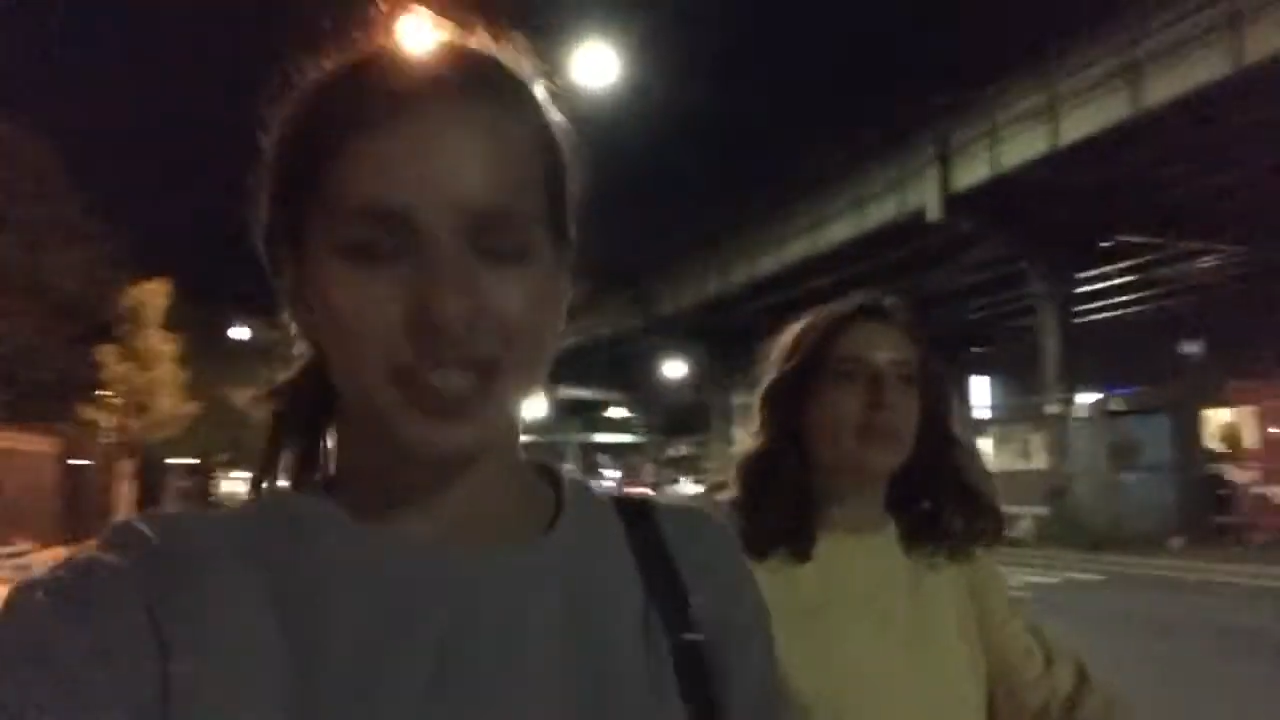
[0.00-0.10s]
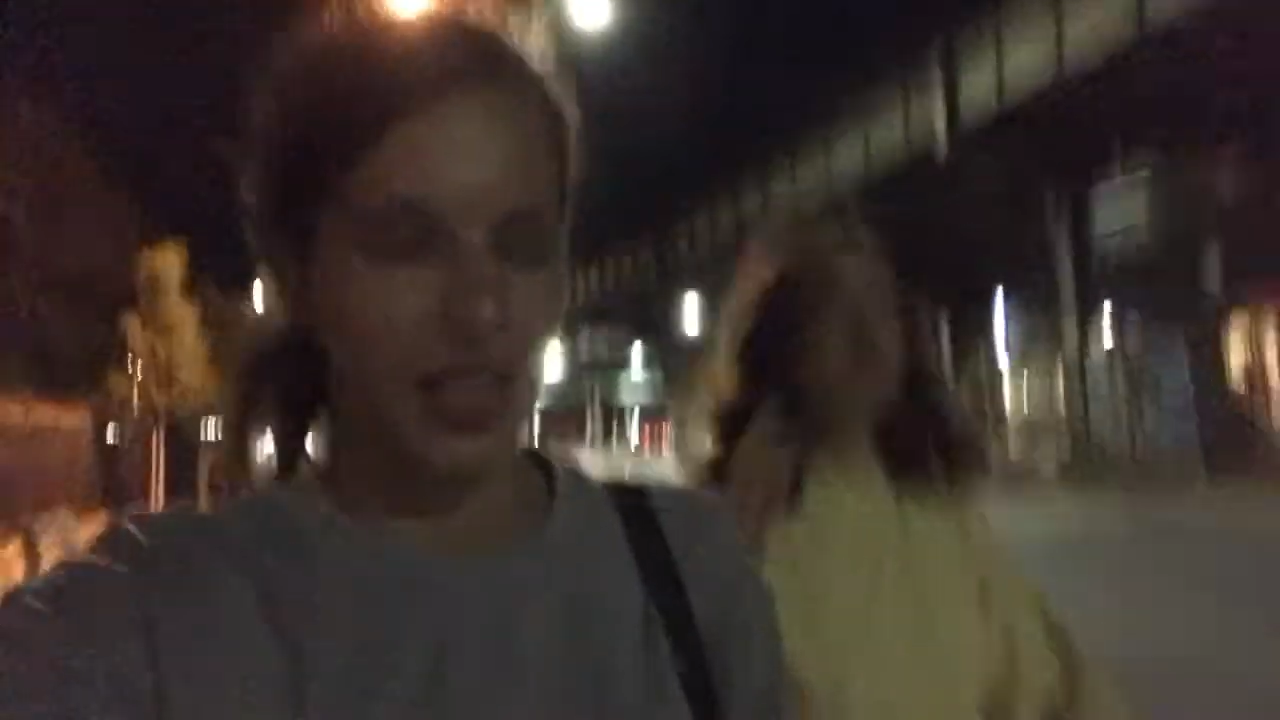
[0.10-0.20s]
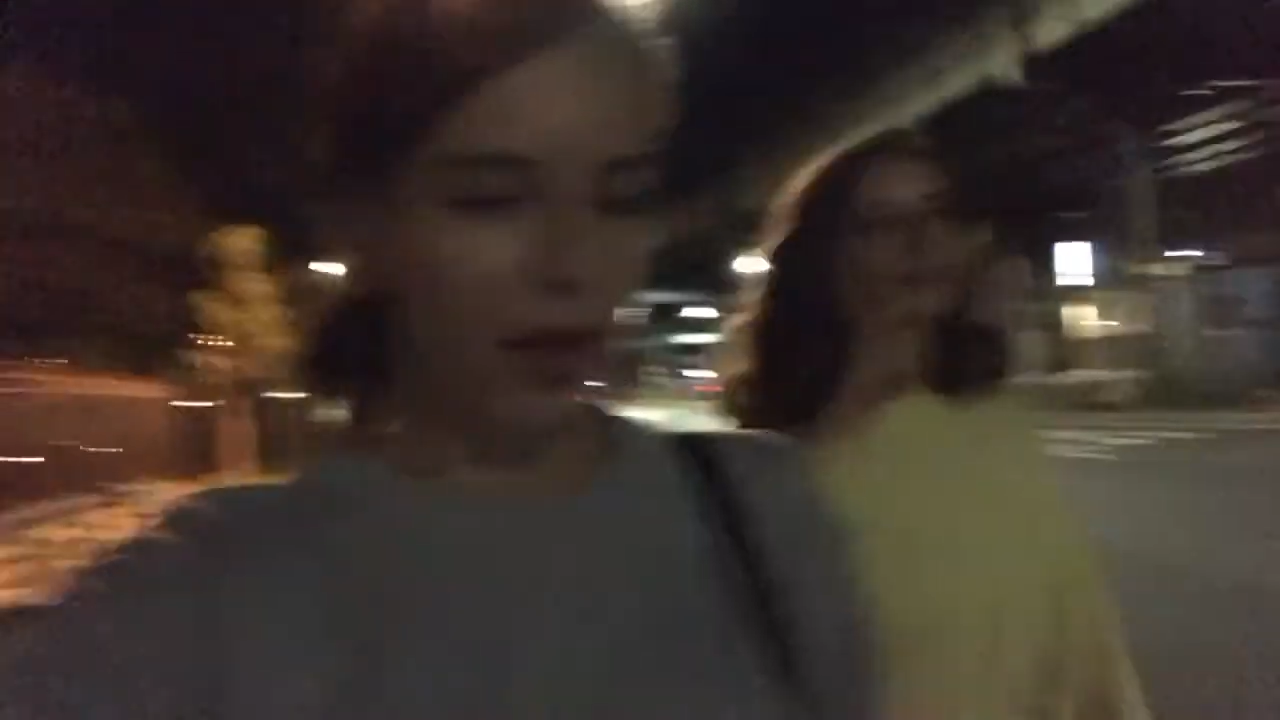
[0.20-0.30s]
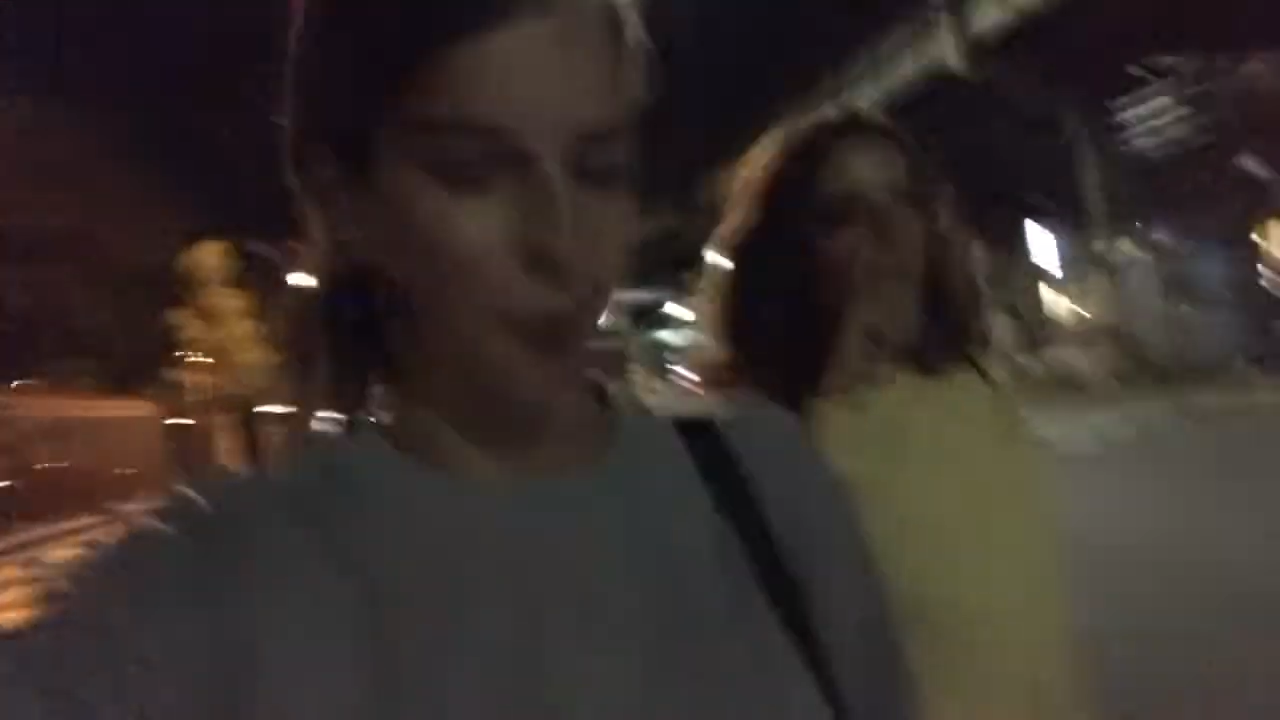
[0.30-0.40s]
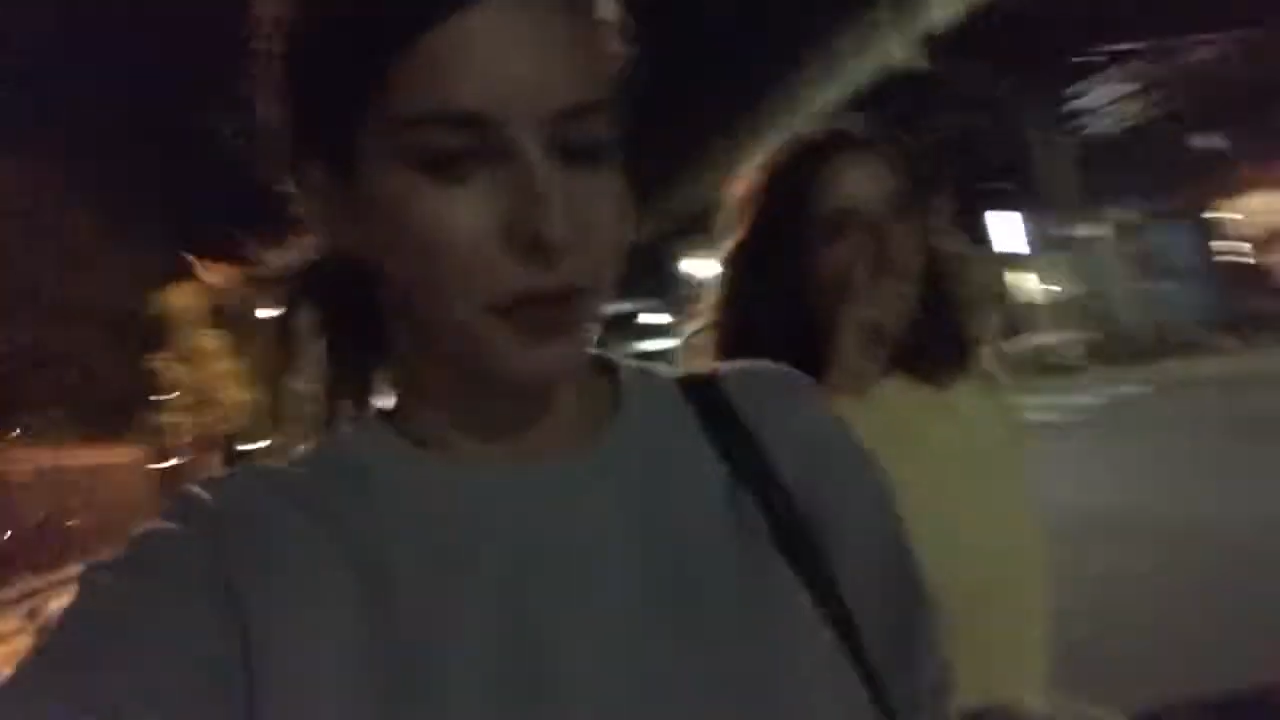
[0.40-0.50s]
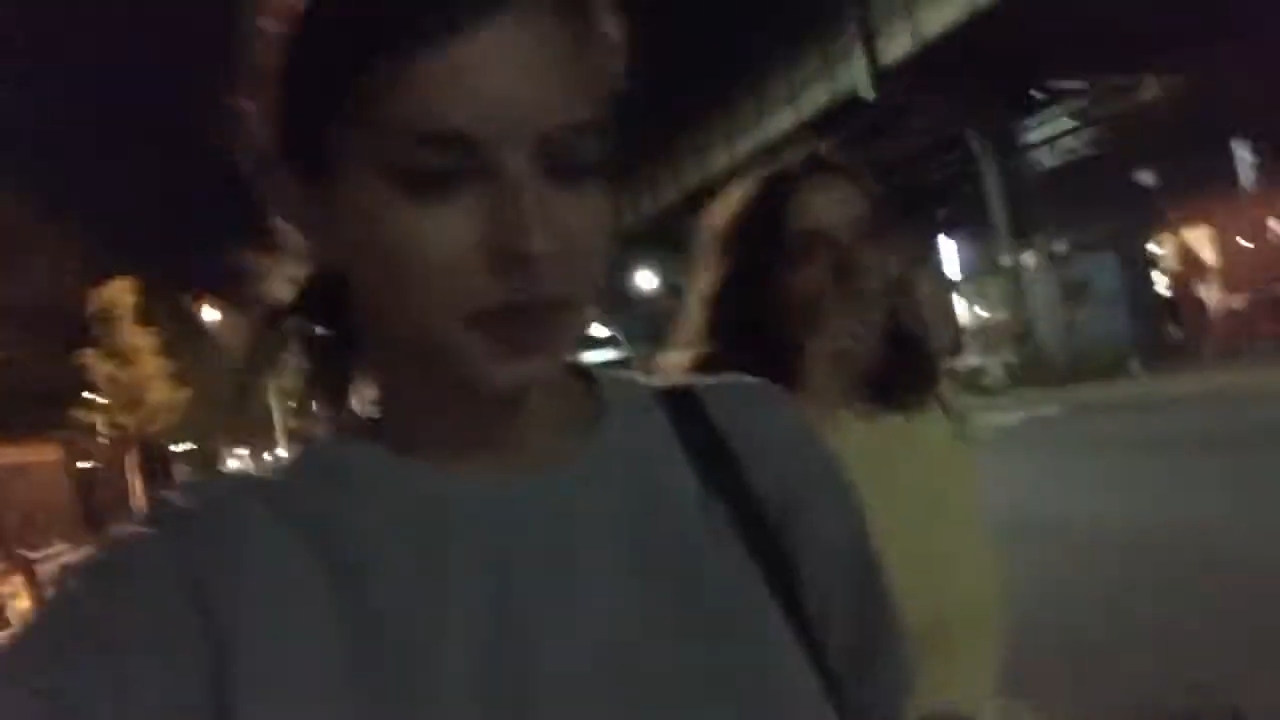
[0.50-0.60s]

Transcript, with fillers: stop.